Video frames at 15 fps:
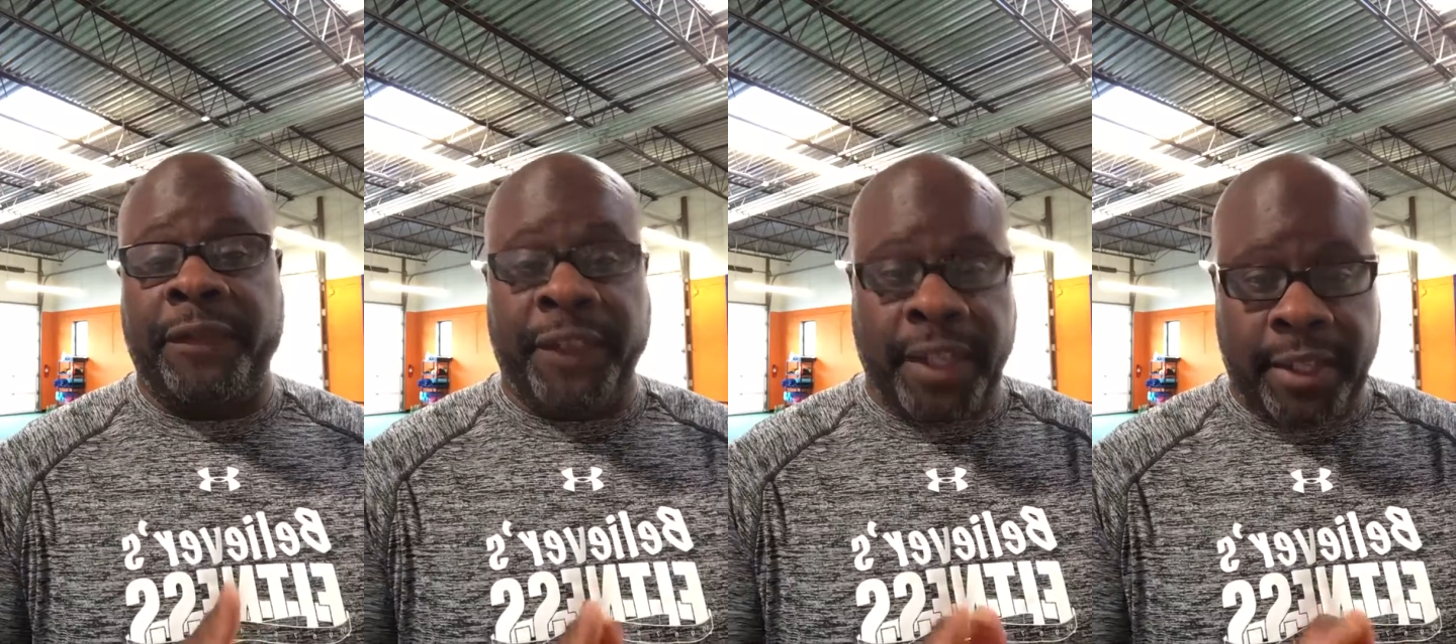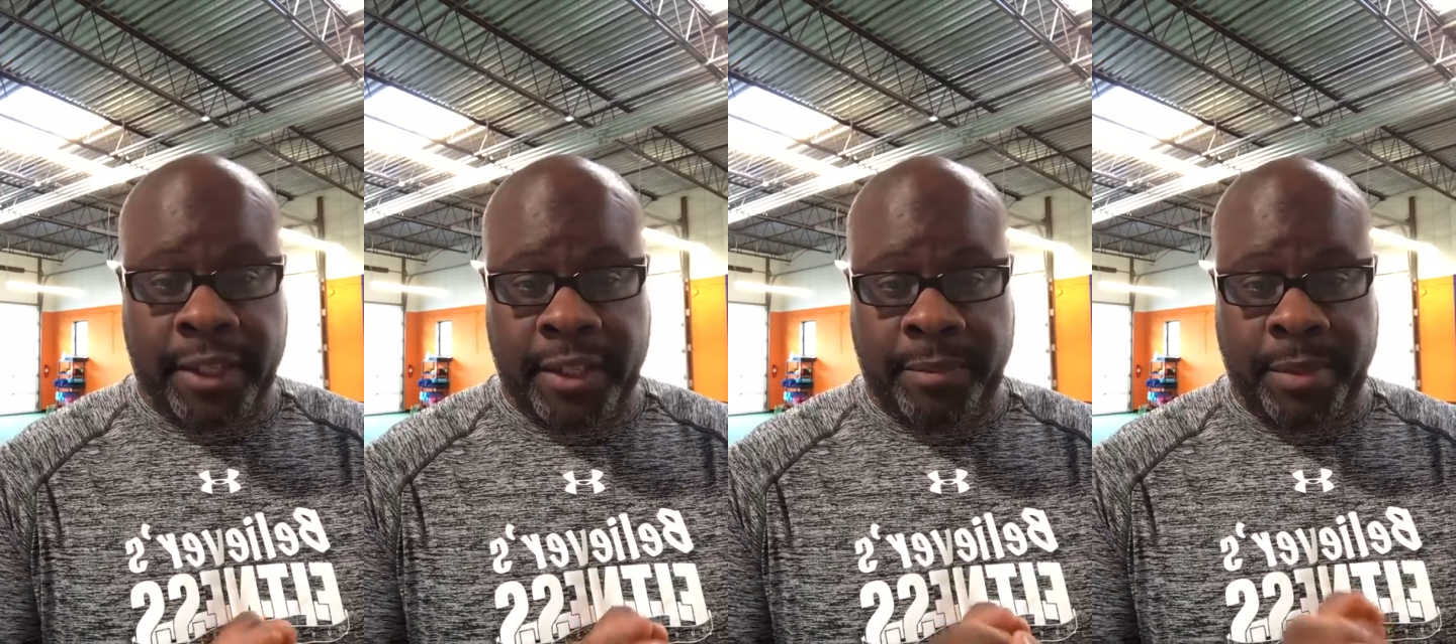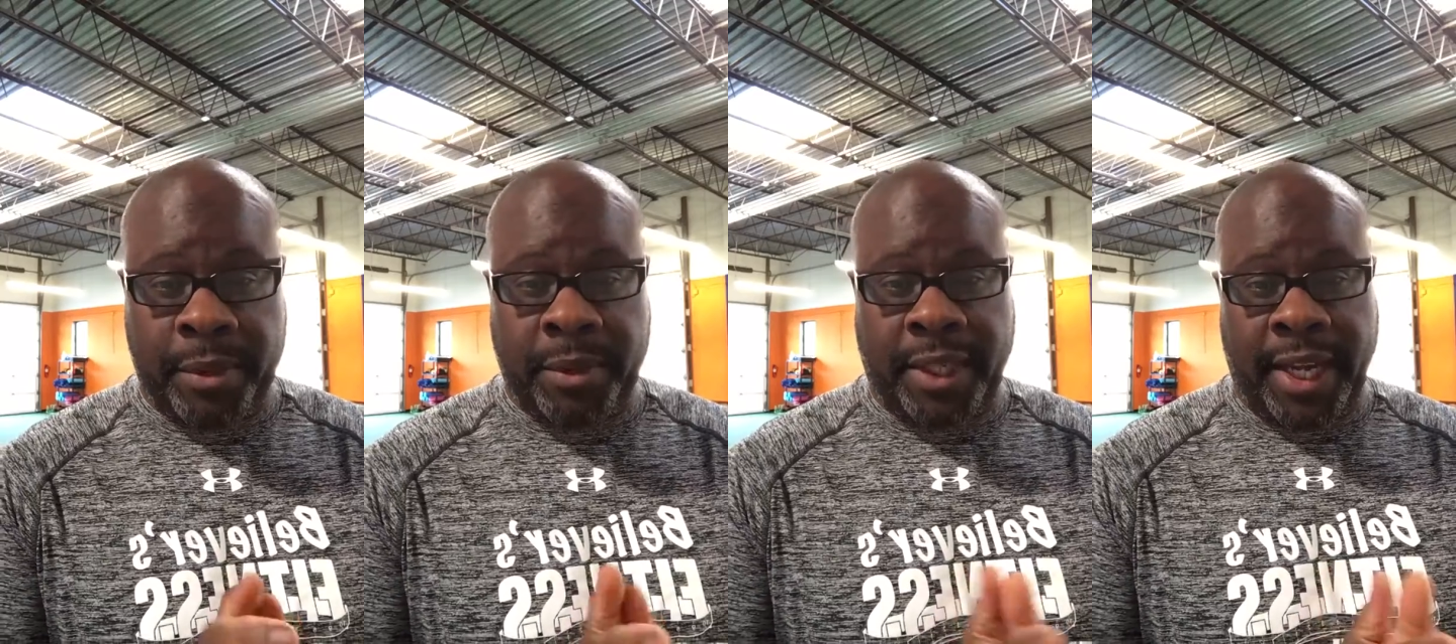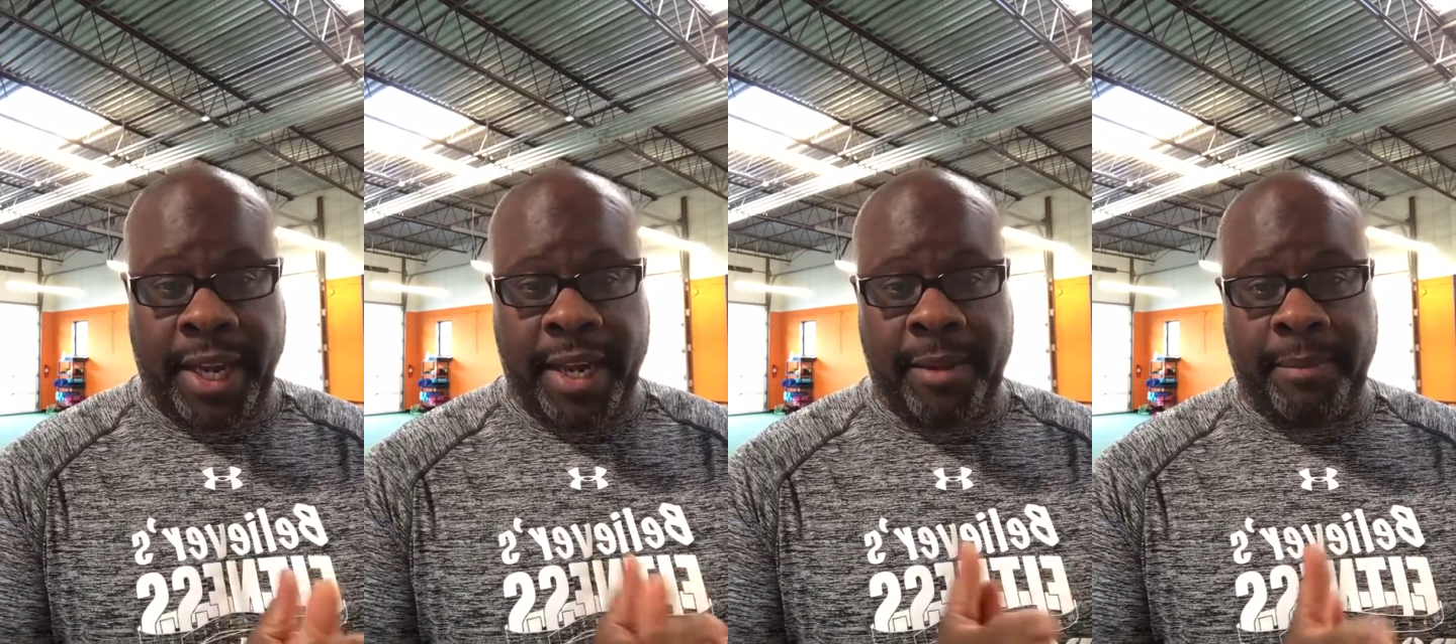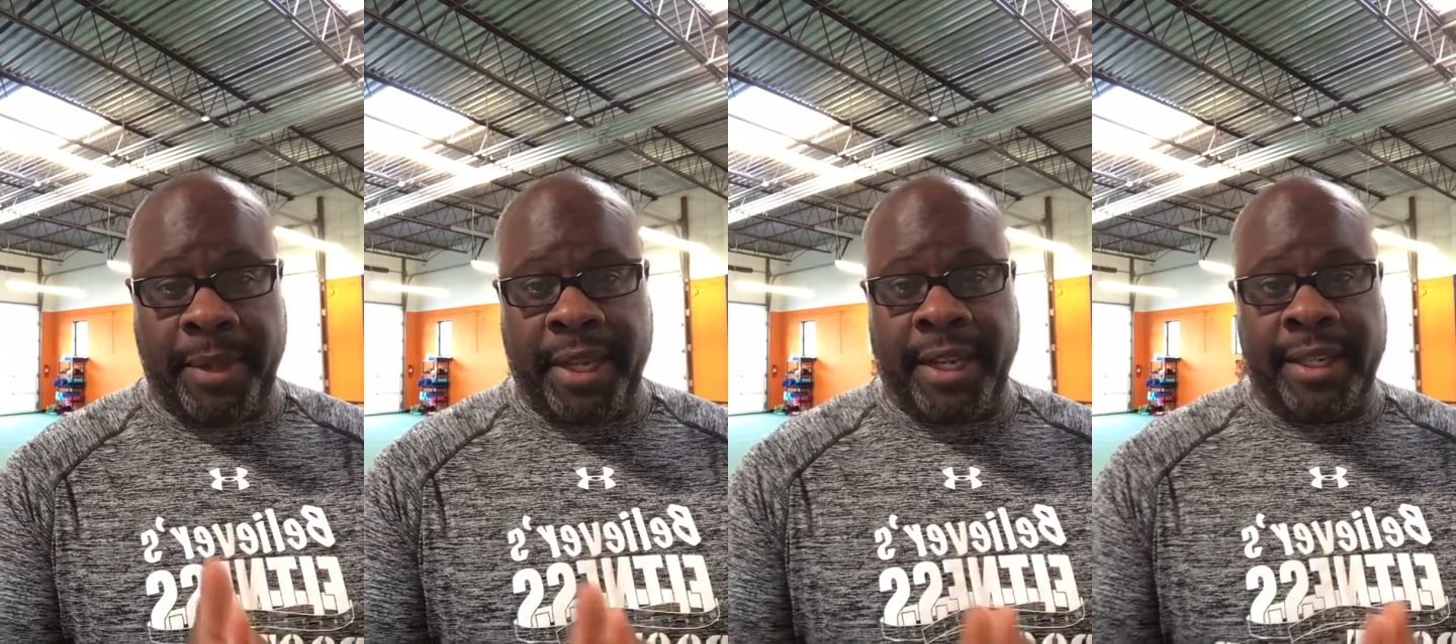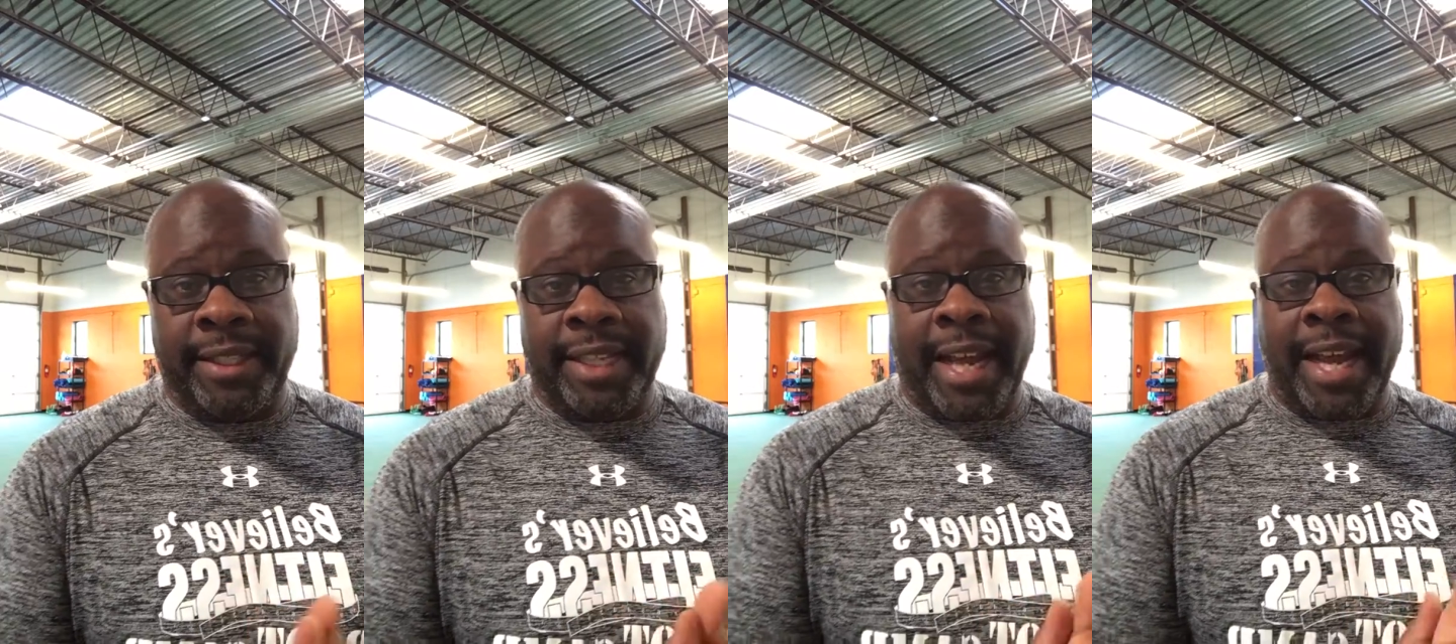Fitness Boot Camp,
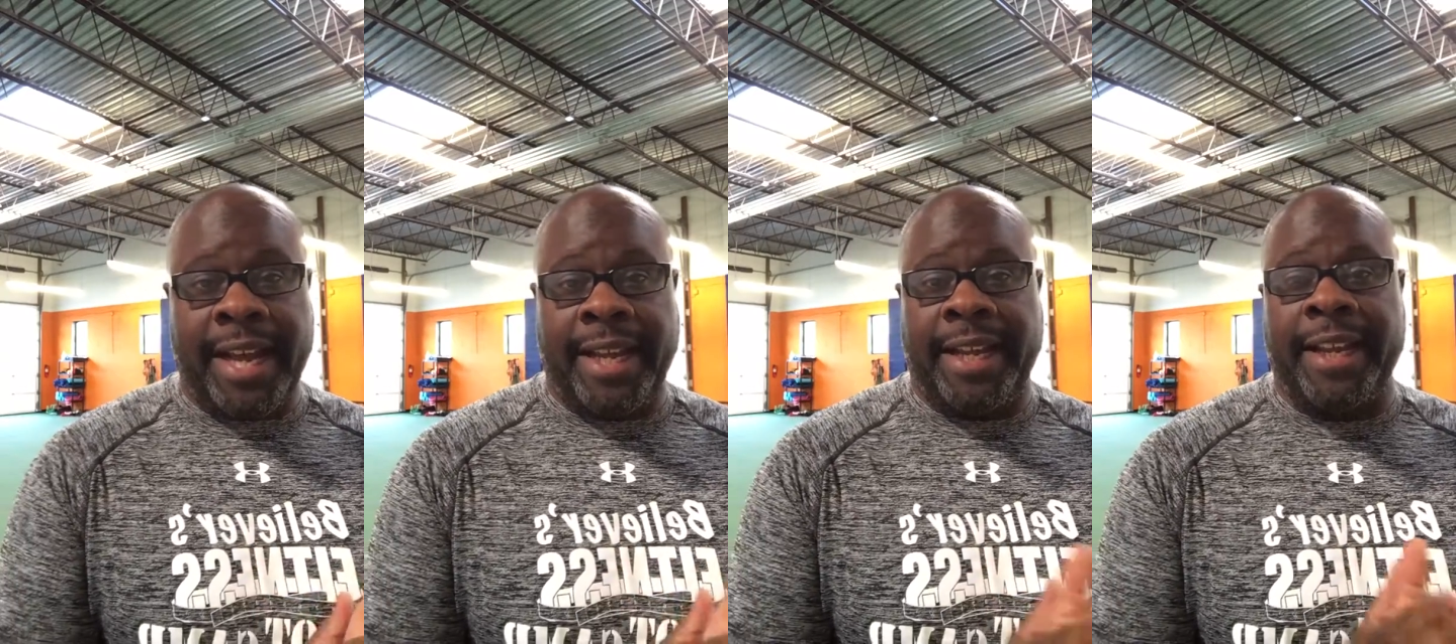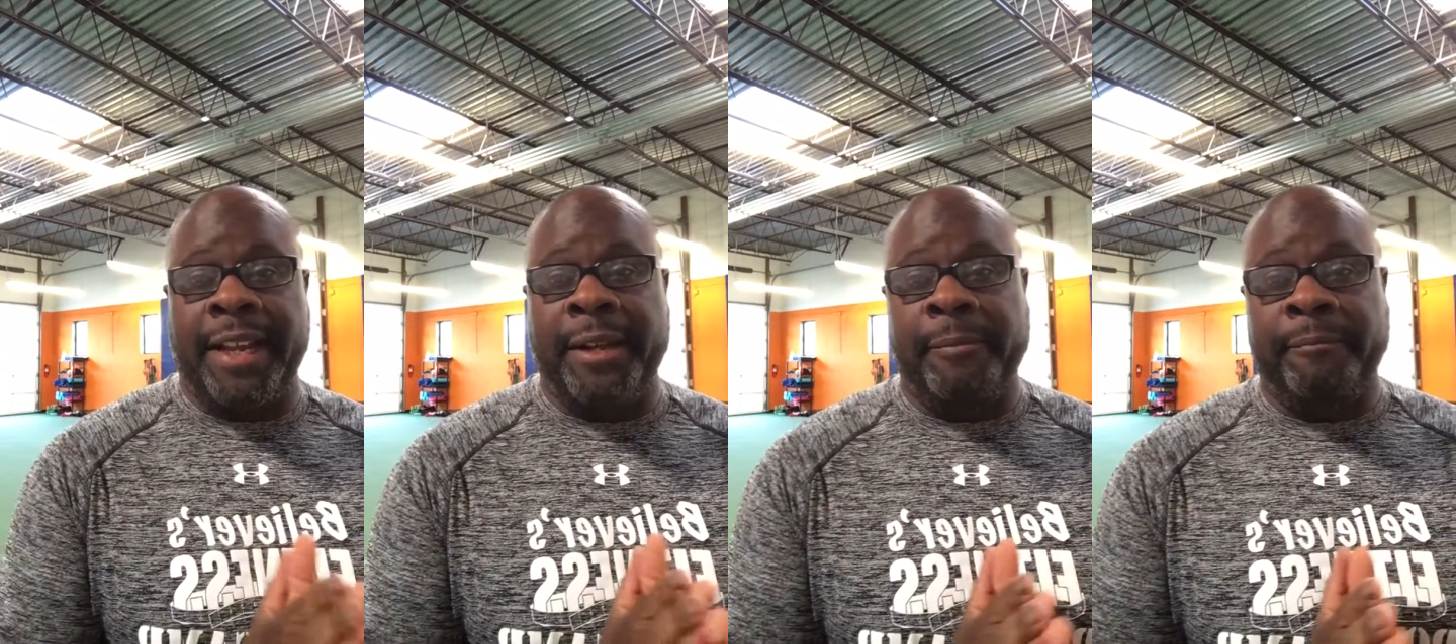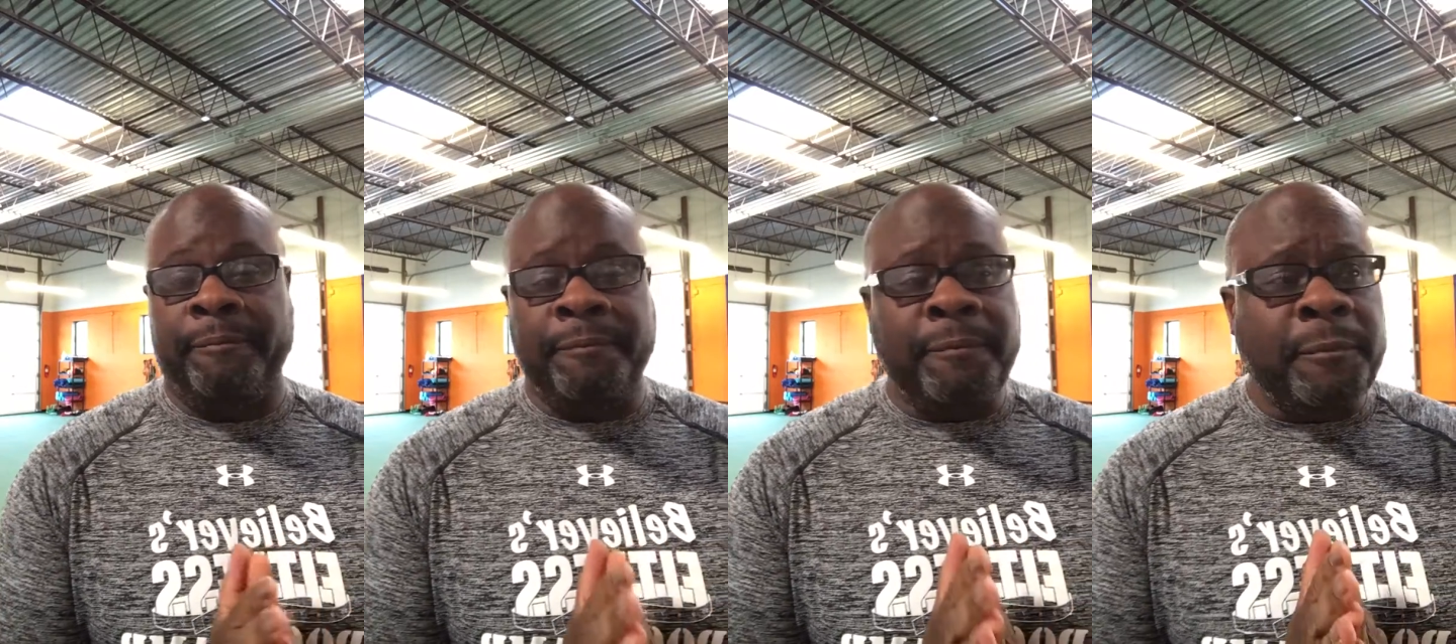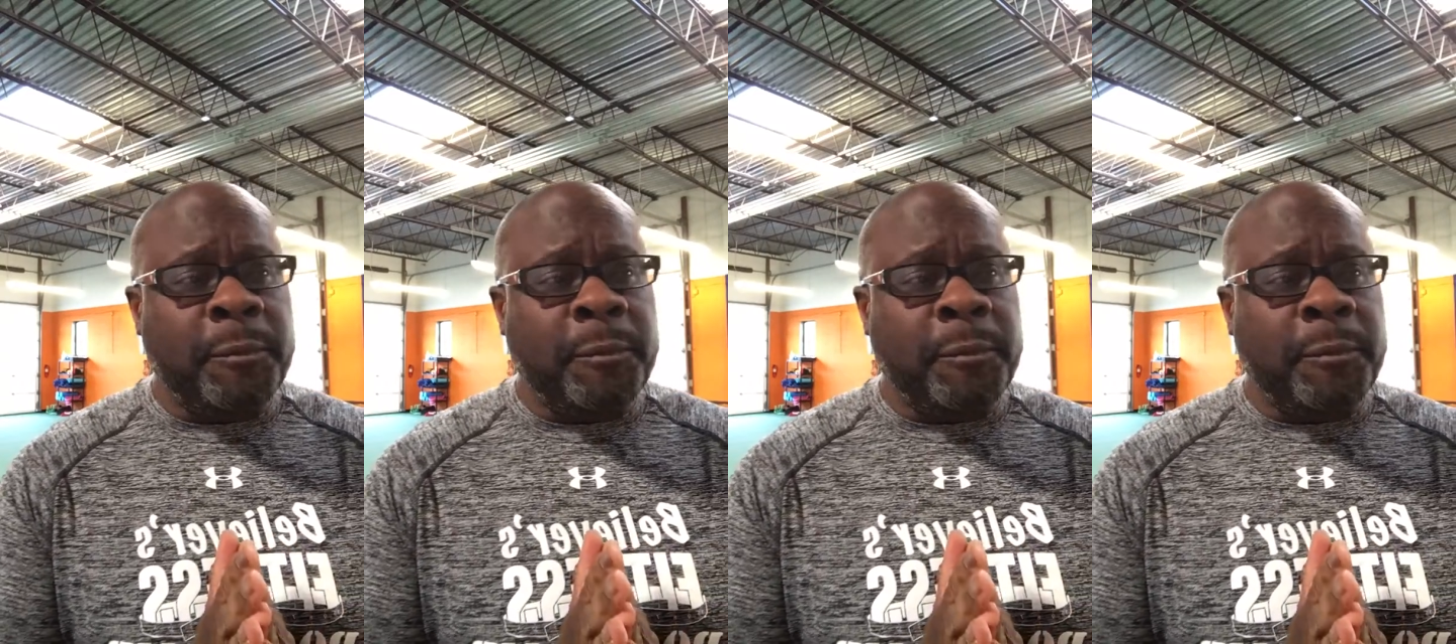and I am